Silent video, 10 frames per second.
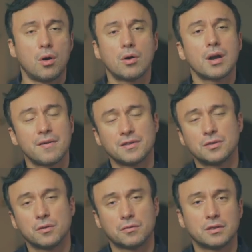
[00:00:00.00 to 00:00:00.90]
or have the
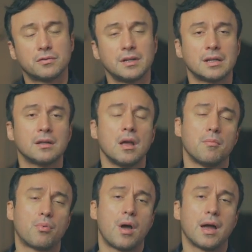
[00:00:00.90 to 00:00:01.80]
tooth retreated
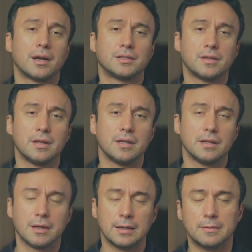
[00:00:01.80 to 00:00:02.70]
prior to the
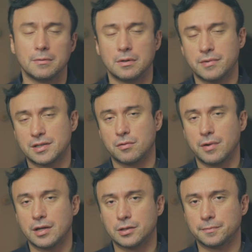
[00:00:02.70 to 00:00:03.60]

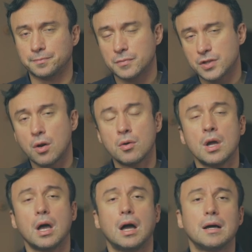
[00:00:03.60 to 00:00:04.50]
restoration. So
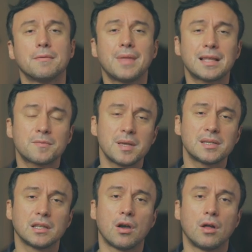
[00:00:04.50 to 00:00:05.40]
that's
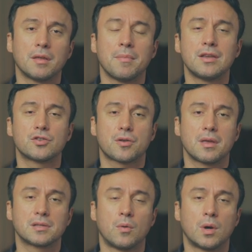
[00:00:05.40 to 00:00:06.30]
basically all the major
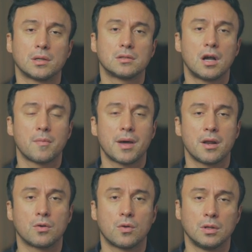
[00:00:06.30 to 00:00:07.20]
things I wanted to talk about
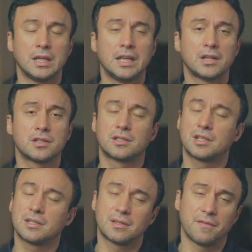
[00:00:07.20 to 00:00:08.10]
on coronal leakage,
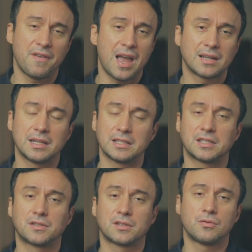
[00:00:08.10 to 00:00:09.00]
just the fact that
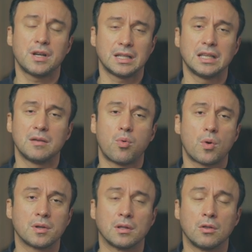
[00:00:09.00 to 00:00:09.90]
it's critically
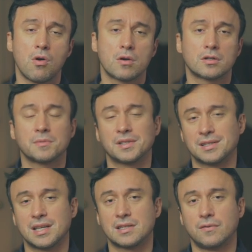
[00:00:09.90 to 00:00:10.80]
important in long-term
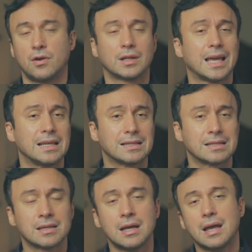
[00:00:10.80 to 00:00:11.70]
success of all
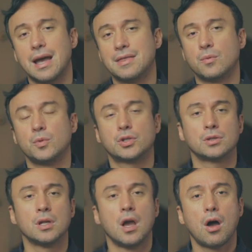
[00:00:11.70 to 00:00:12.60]
cases, and that we should